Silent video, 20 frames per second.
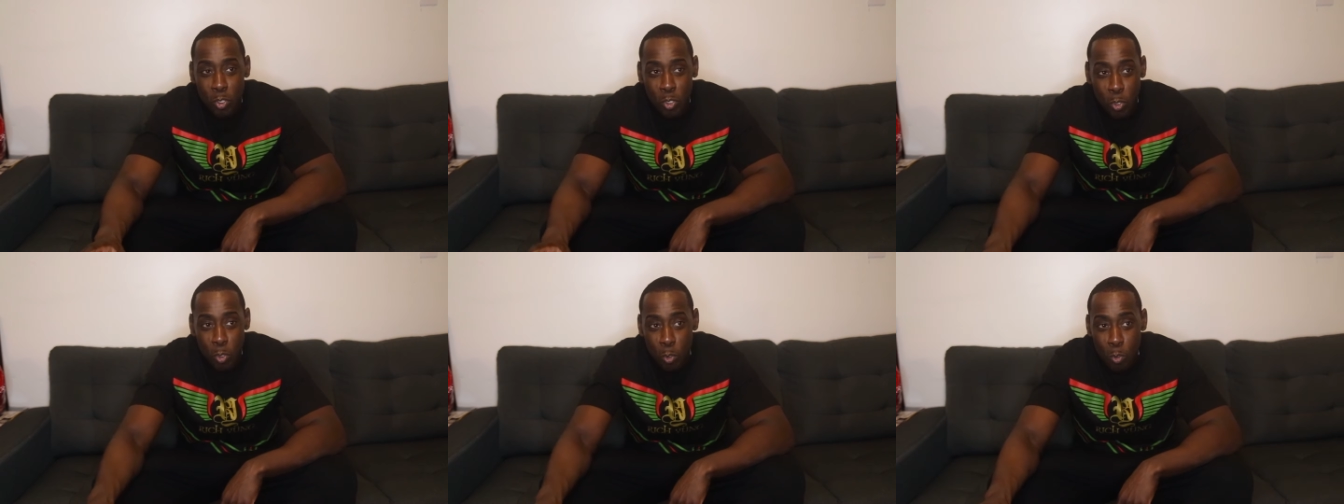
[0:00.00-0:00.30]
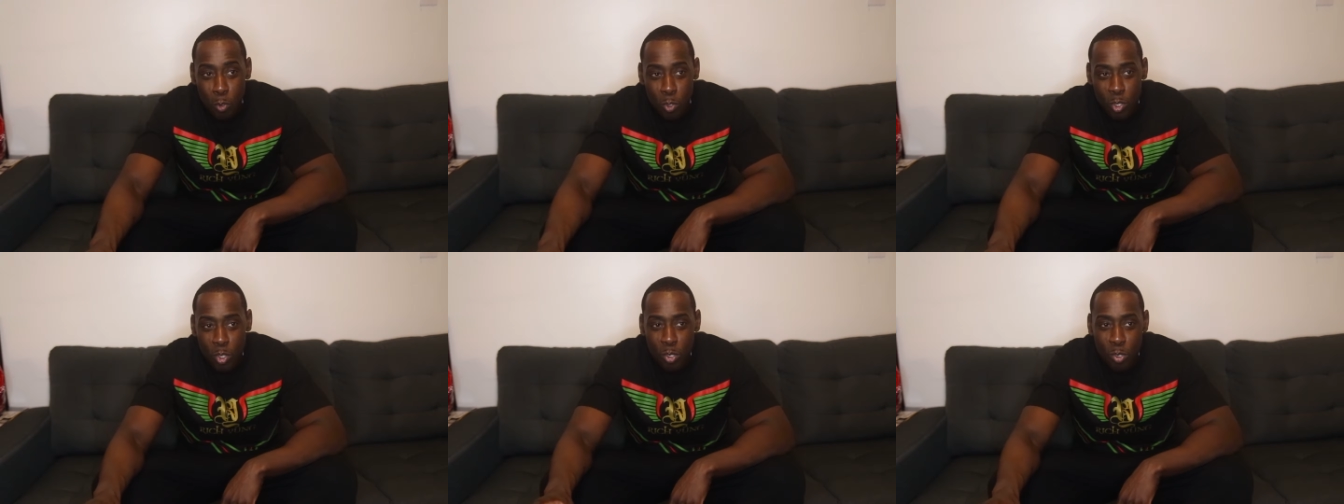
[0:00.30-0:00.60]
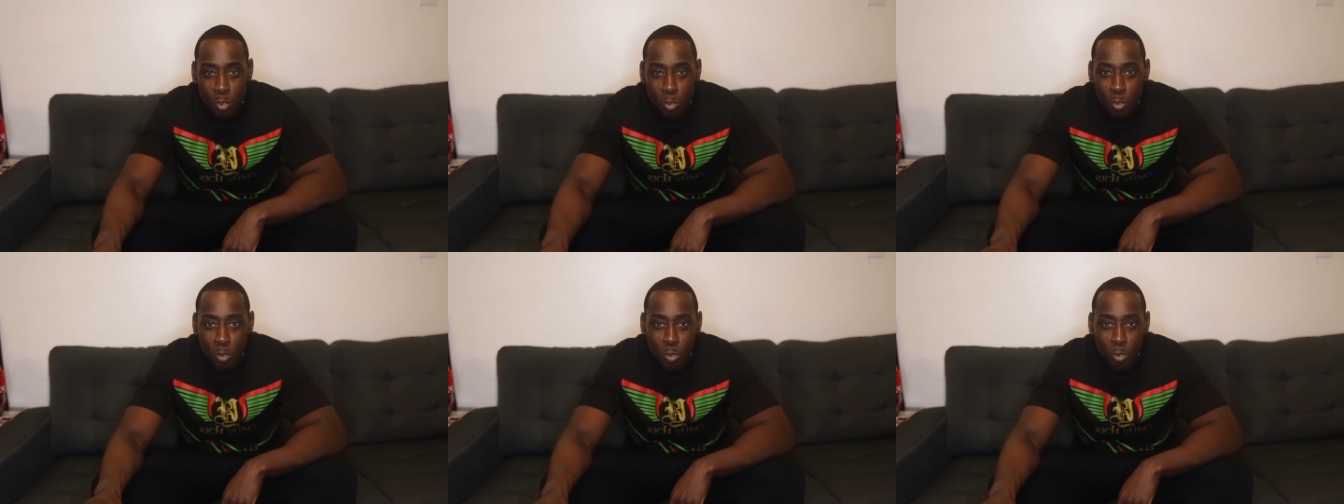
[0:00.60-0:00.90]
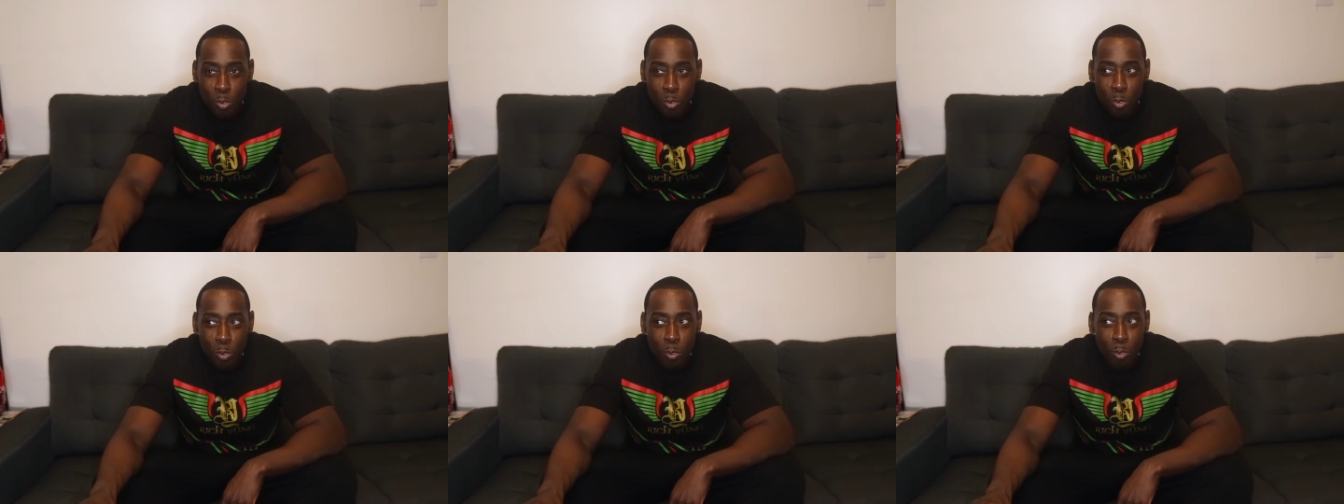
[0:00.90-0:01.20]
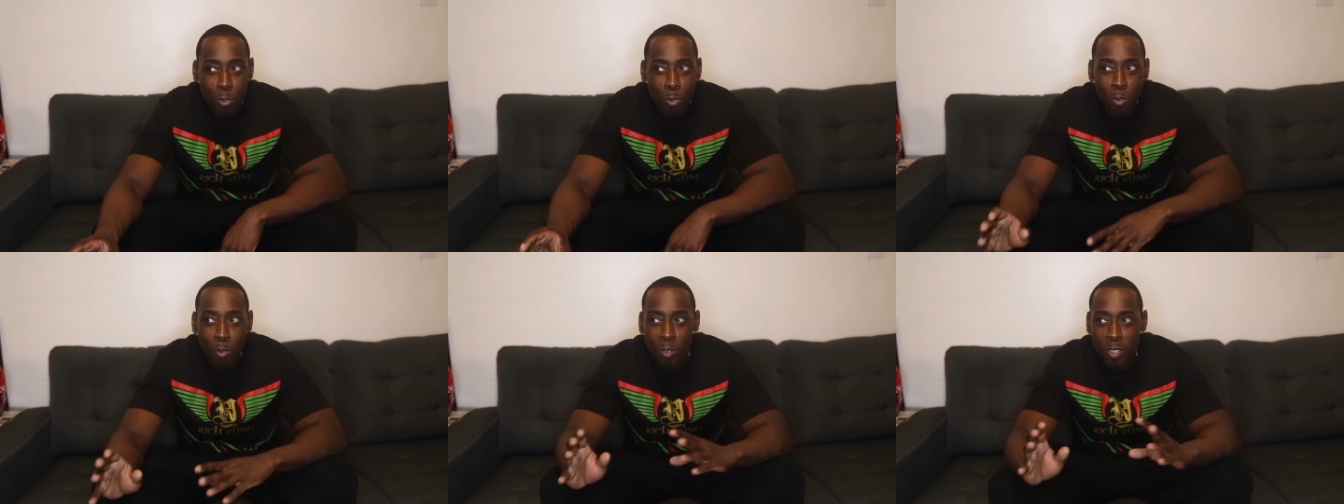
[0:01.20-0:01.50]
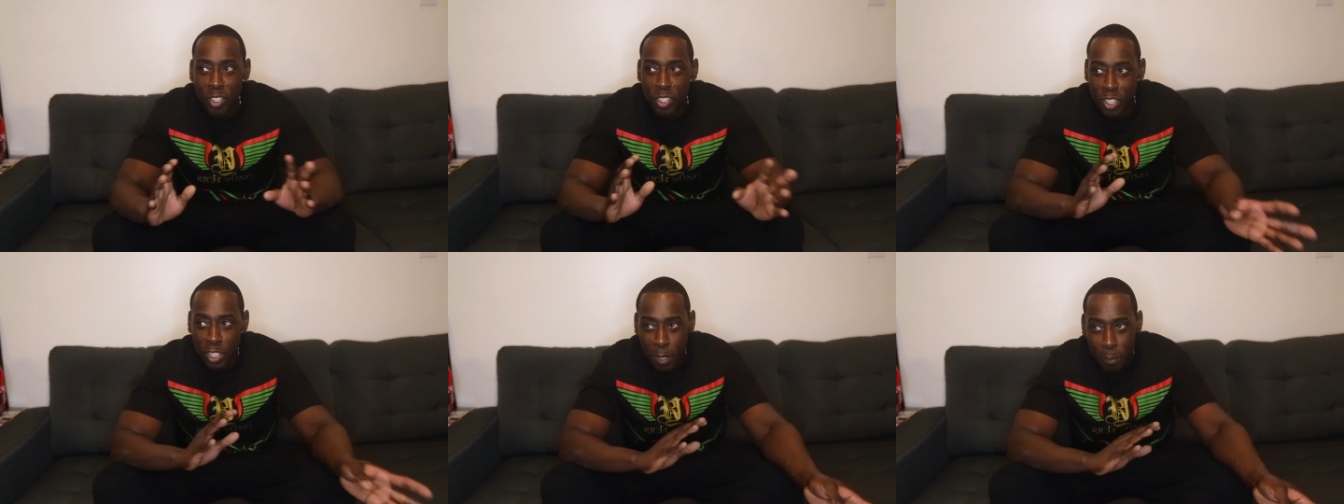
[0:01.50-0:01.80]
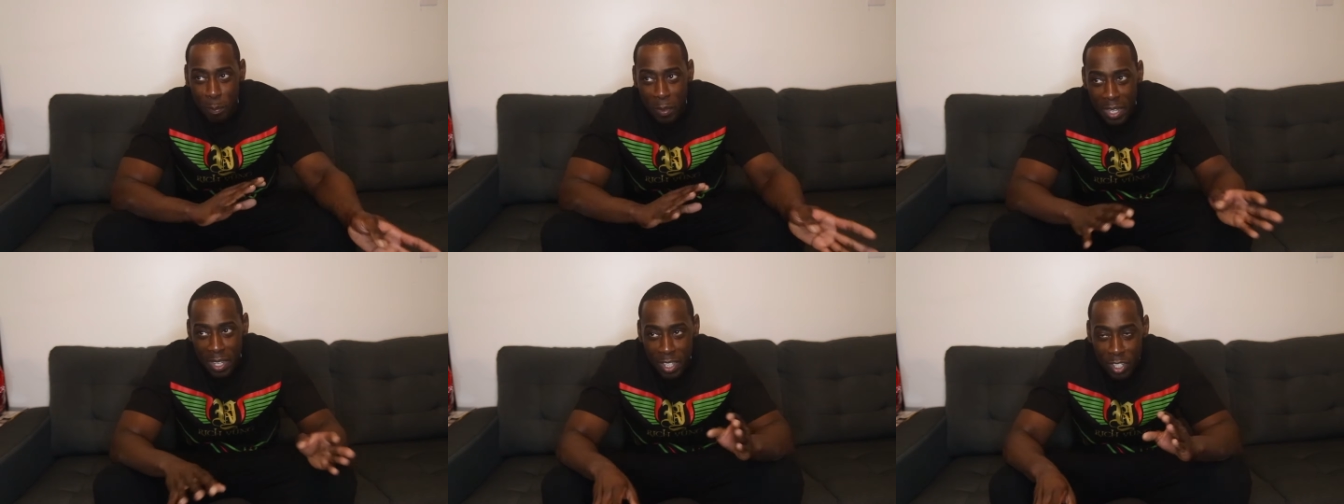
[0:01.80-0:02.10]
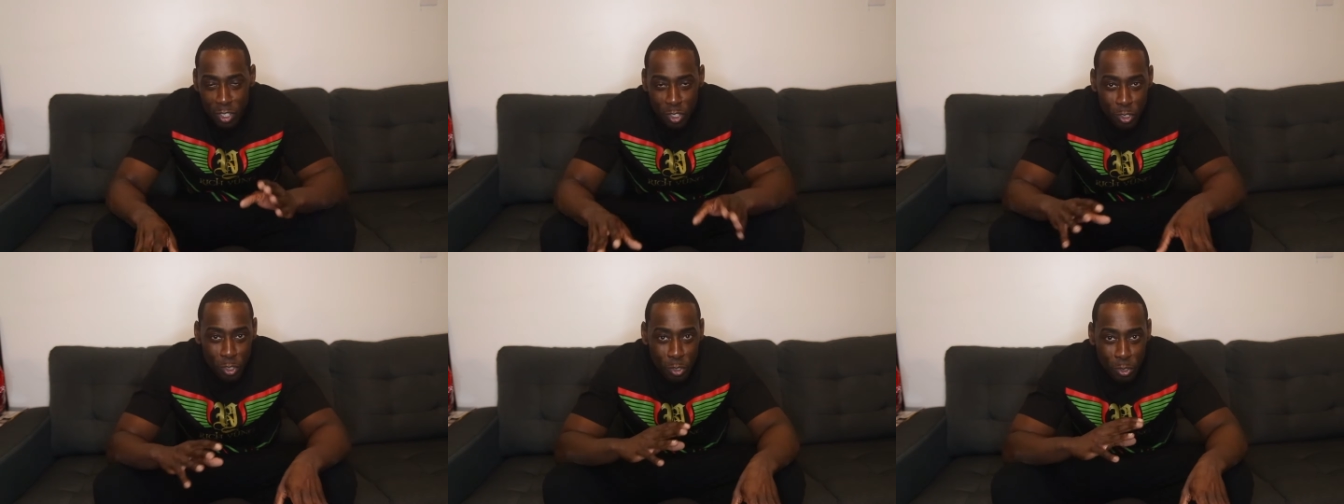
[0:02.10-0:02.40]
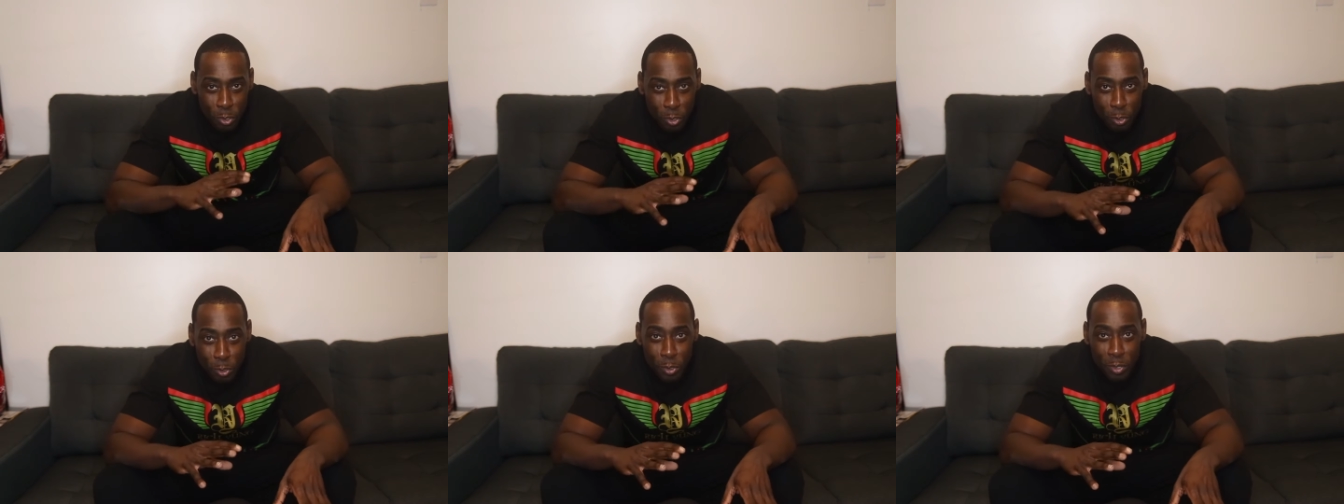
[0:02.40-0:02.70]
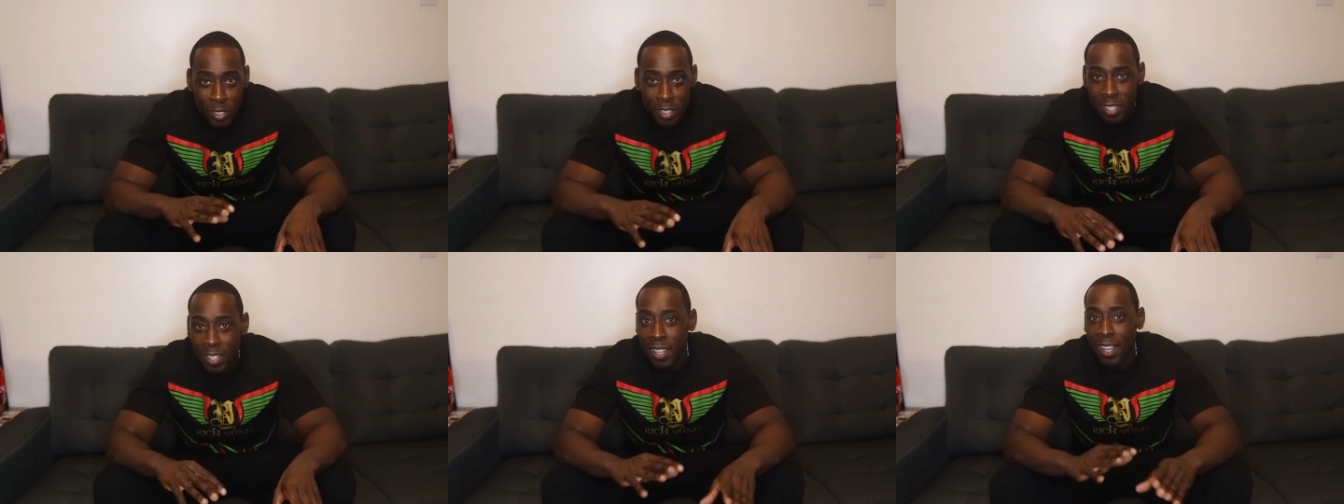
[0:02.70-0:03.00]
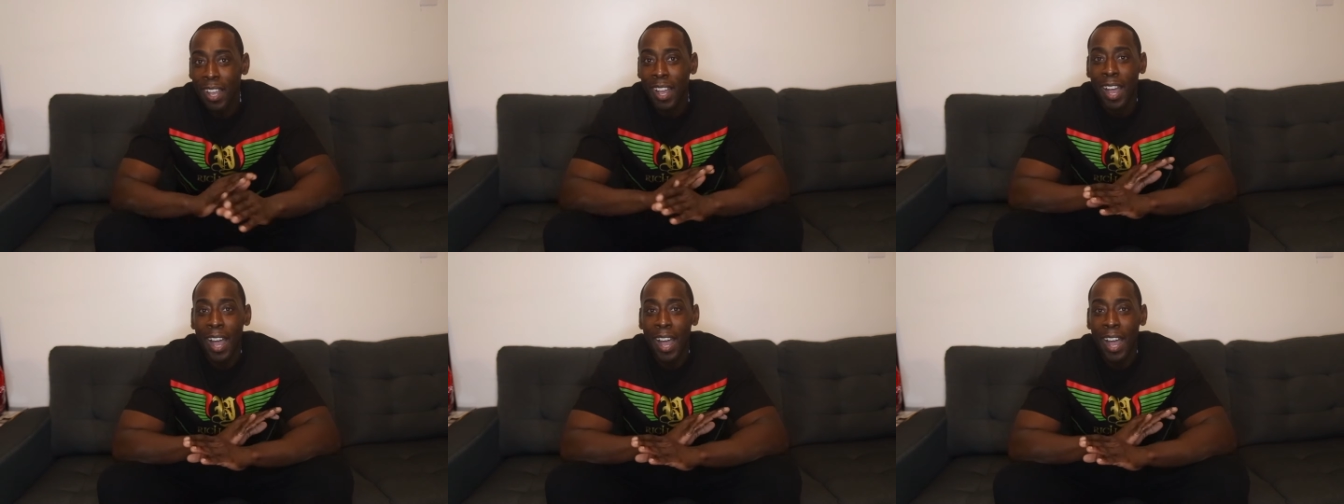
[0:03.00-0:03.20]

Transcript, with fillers: Due to shipping issues,